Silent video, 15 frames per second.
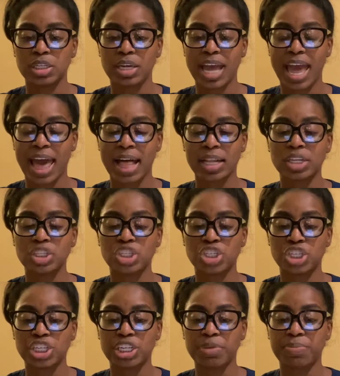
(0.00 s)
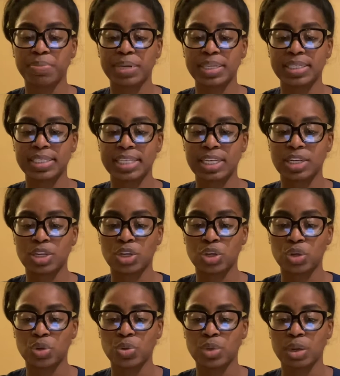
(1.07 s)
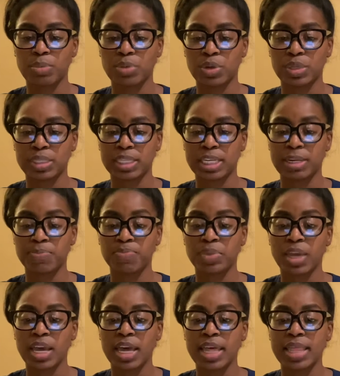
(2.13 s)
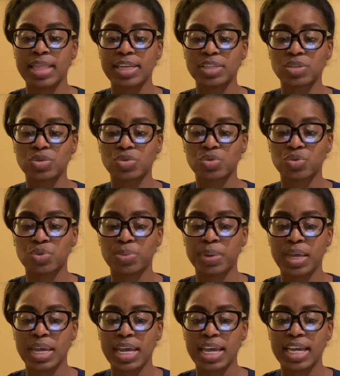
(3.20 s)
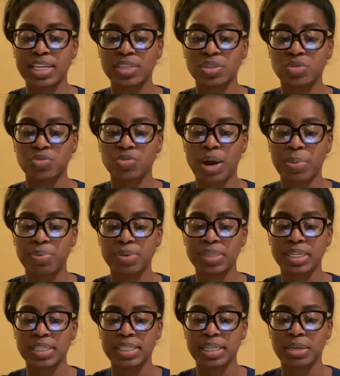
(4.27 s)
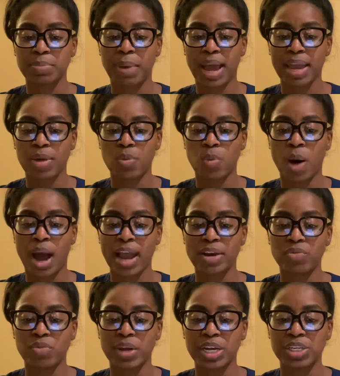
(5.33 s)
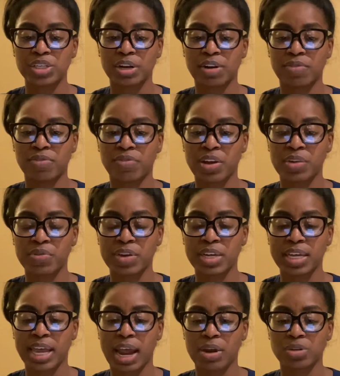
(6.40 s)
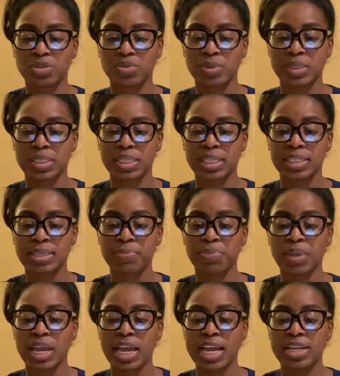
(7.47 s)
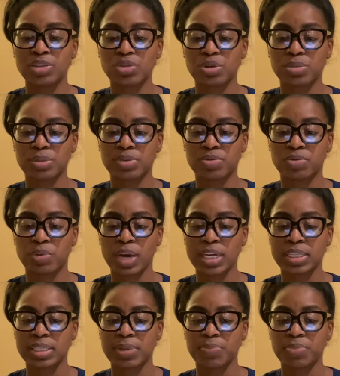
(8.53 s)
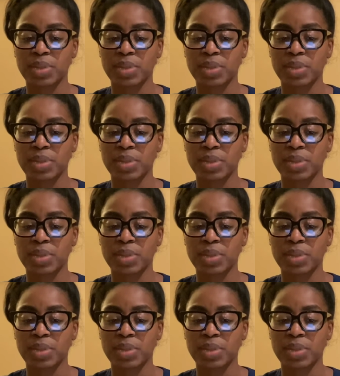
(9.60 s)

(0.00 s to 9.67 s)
LGBTQ community, this group is represented by a wide range of varying characteristics in terms of race,